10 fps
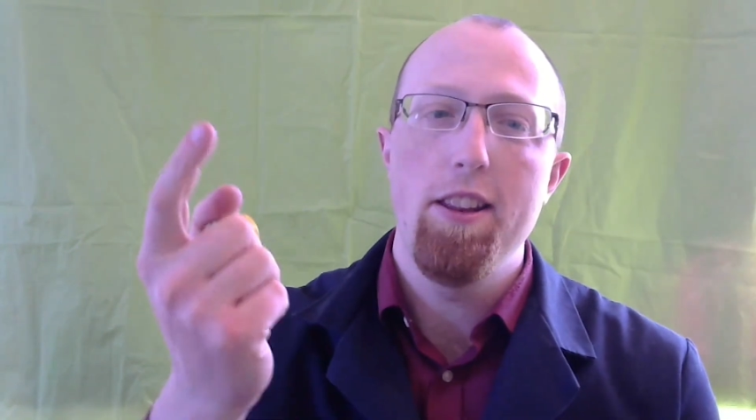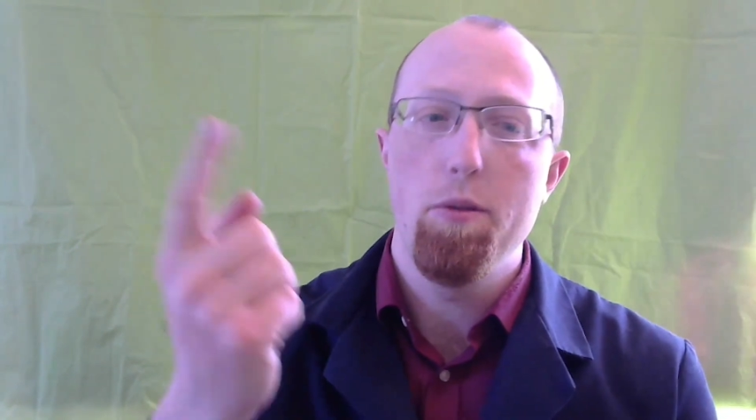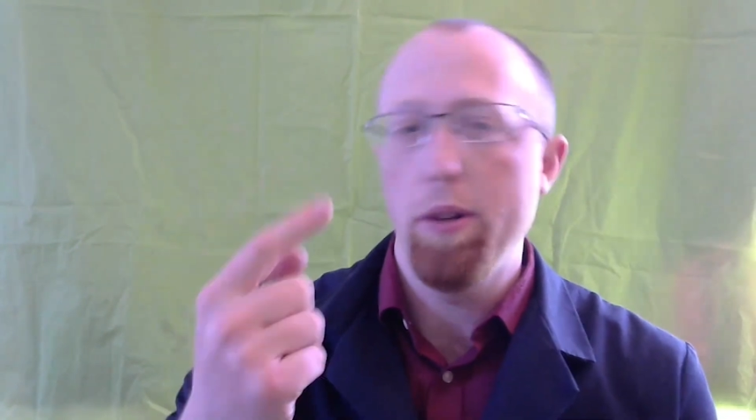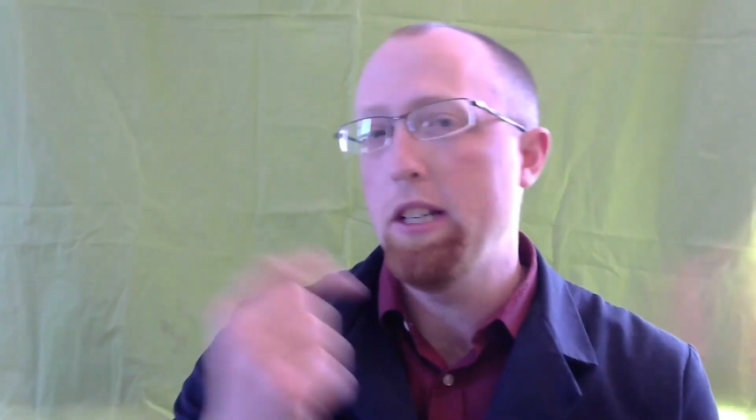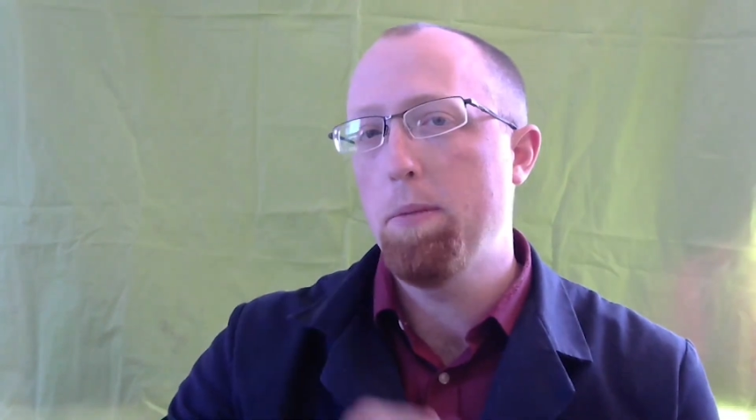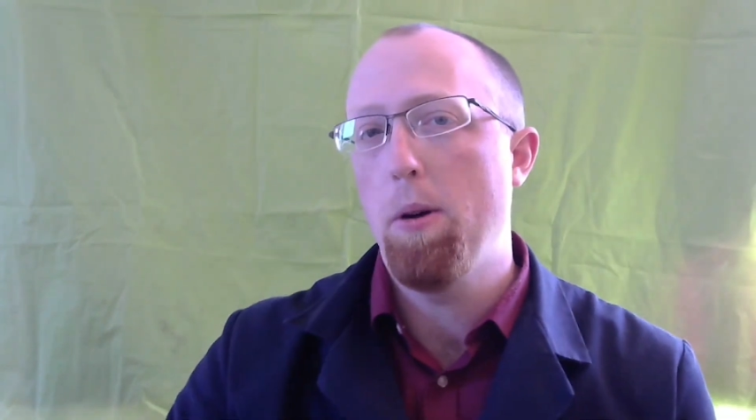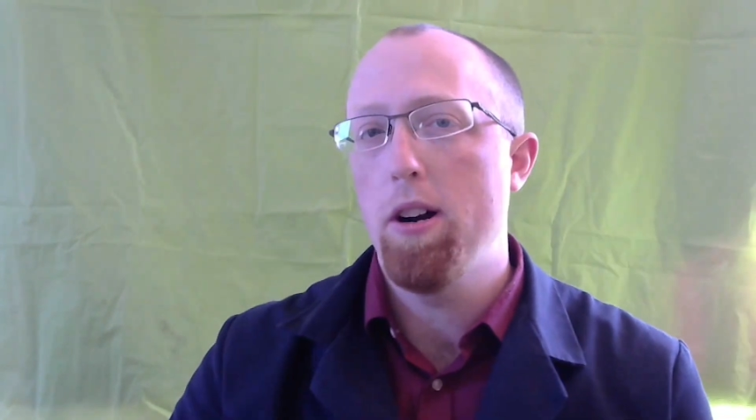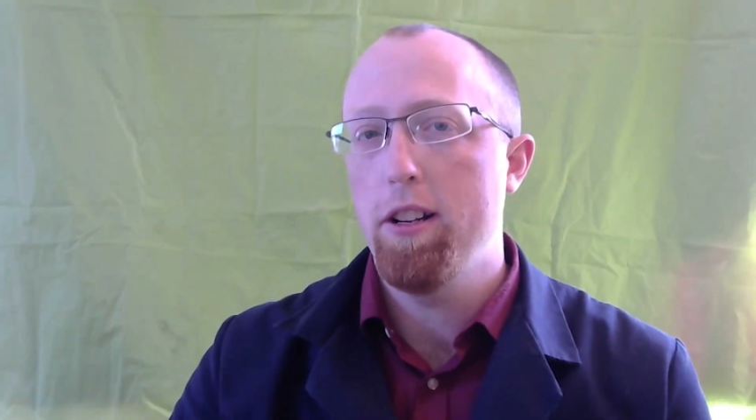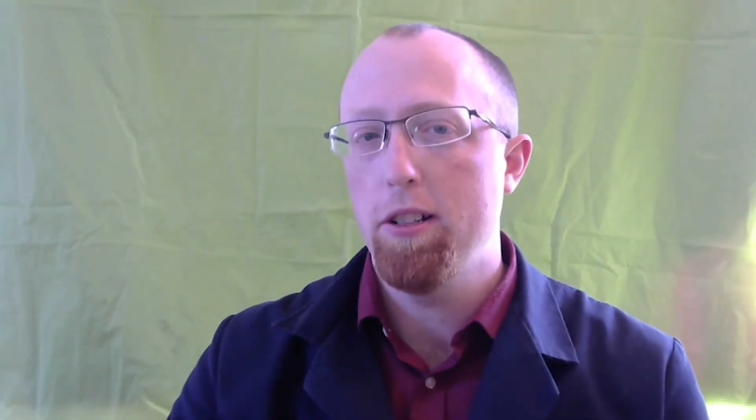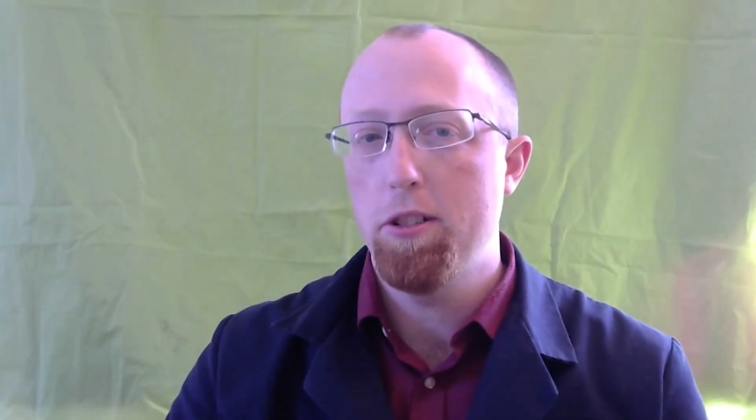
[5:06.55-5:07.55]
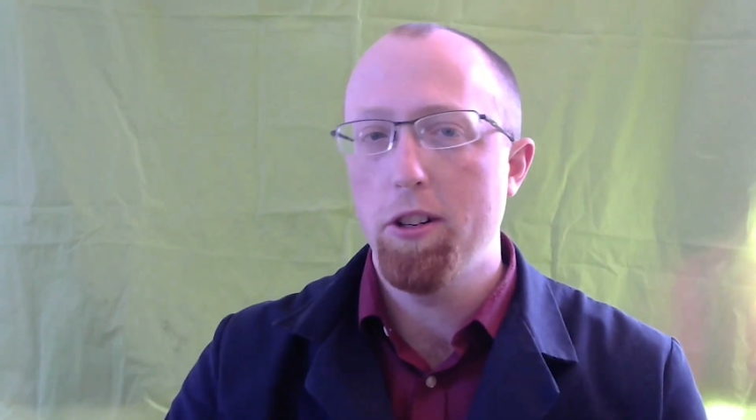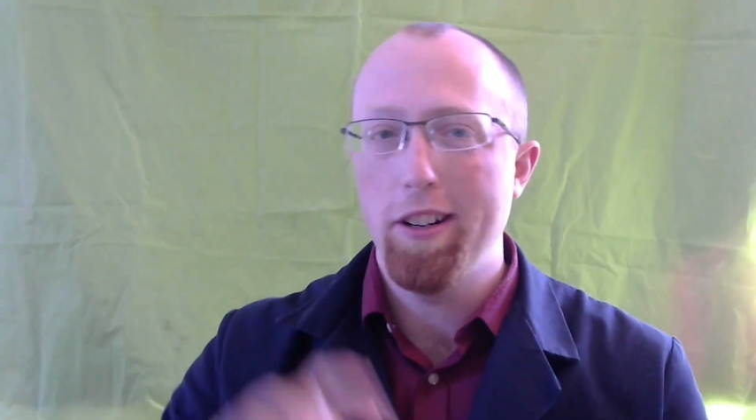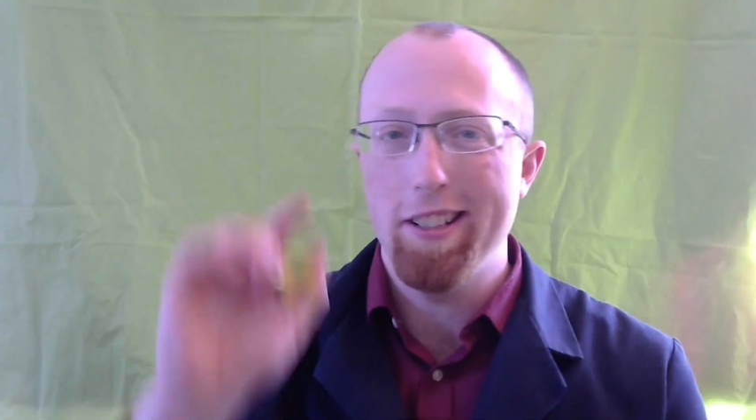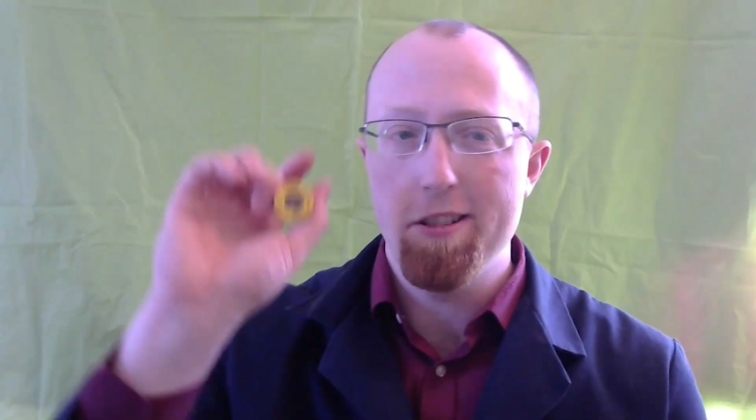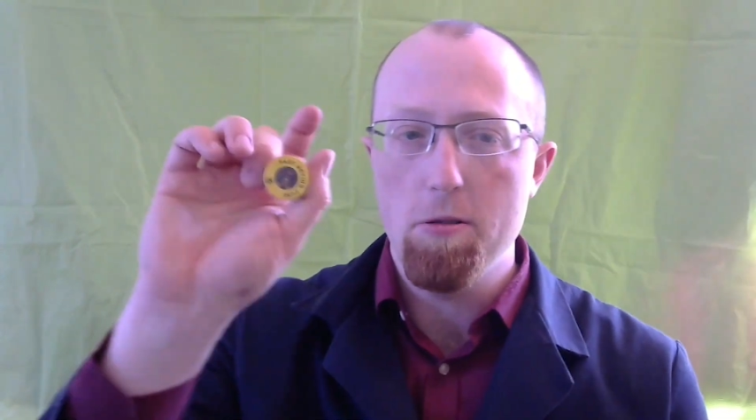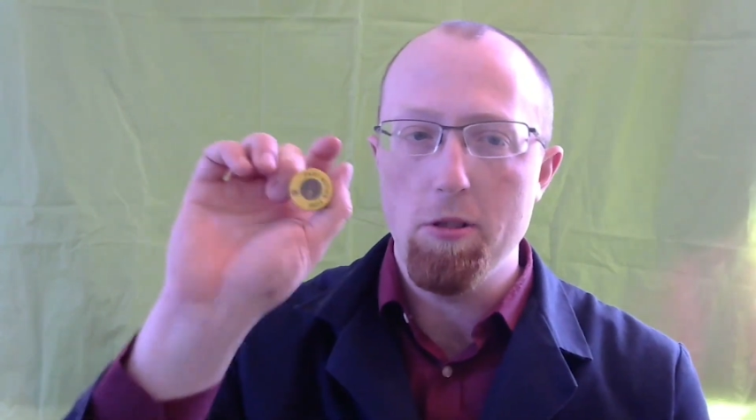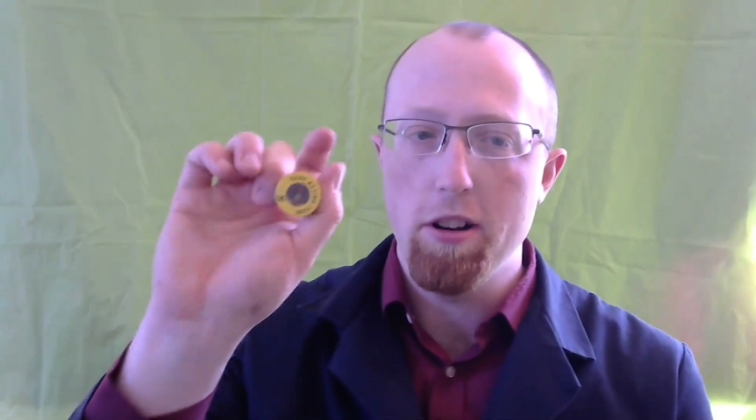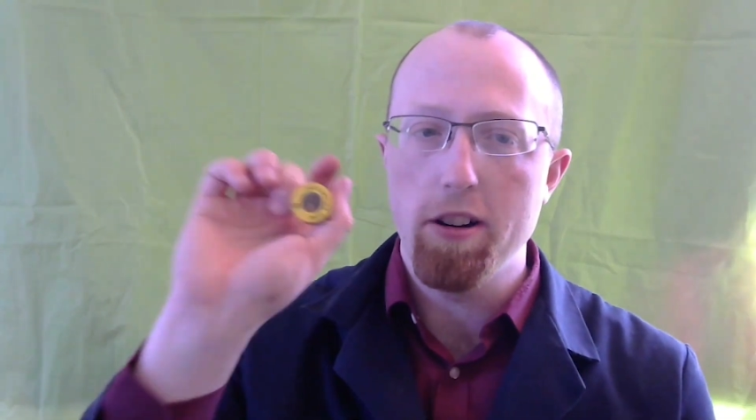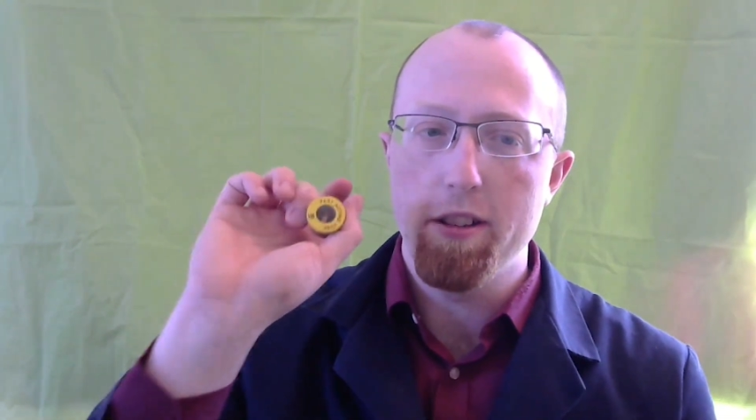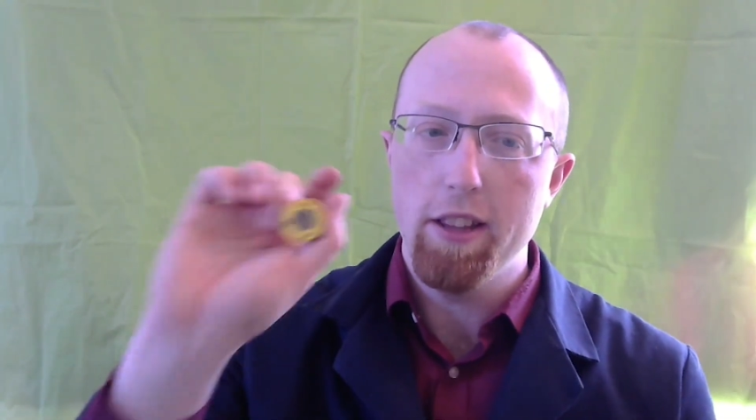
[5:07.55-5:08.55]
the weakest part of your circuit is no
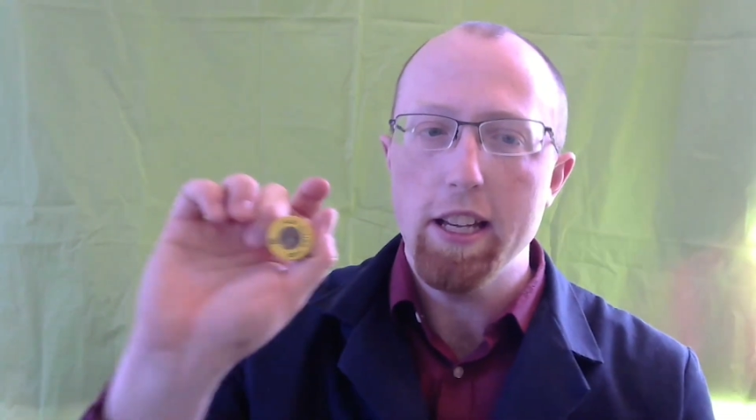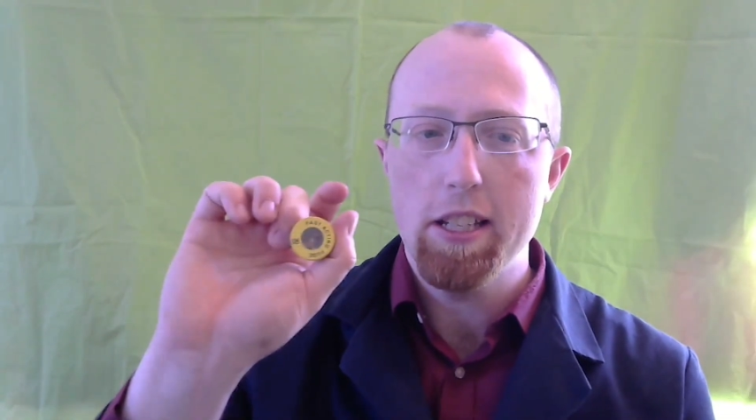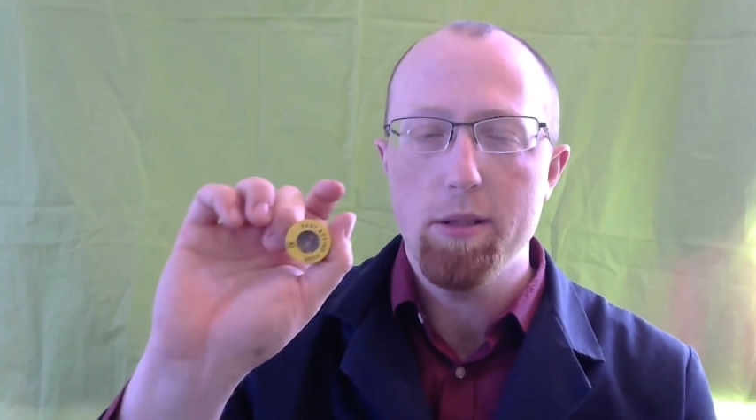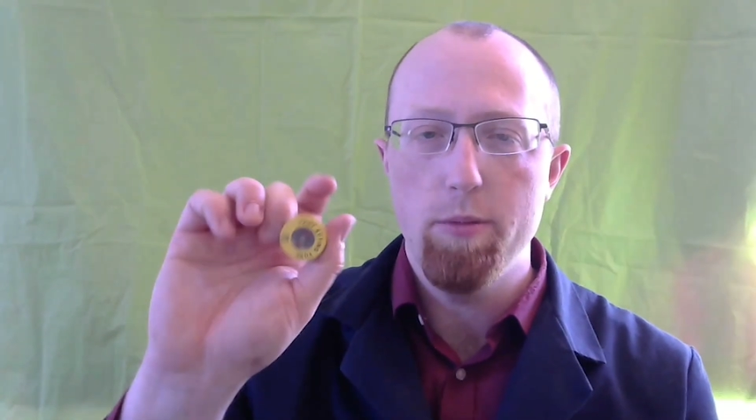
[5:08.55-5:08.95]
longer this,